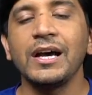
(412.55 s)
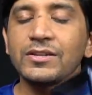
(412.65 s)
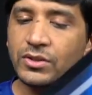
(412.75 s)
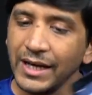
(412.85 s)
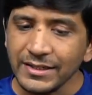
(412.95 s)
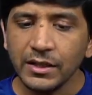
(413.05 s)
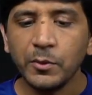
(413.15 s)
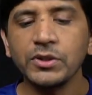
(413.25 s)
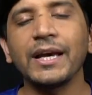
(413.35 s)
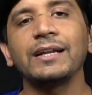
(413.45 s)
So that's it
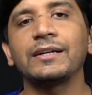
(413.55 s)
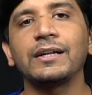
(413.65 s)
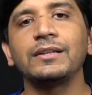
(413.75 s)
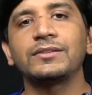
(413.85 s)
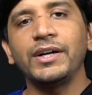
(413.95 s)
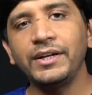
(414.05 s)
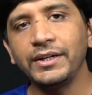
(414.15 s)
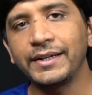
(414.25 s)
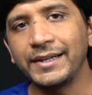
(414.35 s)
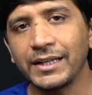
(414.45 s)
about the Alcatel
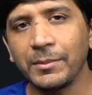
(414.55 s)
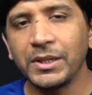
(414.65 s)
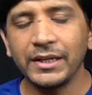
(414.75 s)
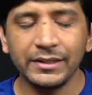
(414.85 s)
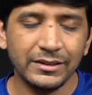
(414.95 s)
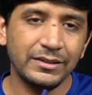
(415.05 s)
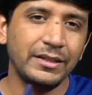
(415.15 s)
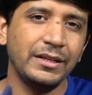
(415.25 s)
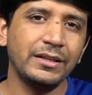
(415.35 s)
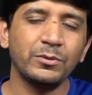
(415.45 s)
3T10 tablet,
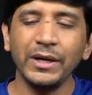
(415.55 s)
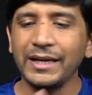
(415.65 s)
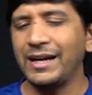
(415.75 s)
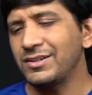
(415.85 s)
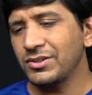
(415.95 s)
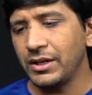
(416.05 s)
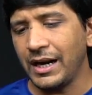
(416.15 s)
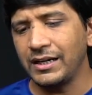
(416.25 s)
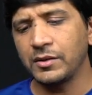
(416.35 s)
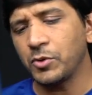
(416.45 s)
the quick hands-on
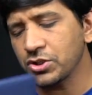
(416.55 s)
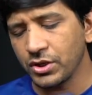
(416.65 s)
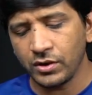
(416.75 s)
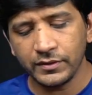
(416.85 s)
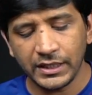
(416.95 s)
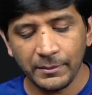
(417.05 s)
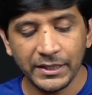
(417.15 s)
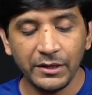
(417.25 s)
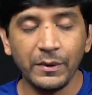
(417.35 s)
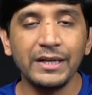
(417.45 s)
and unboxing of the tablet
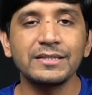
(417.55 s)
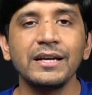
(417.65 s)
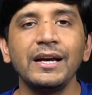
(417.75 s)
device.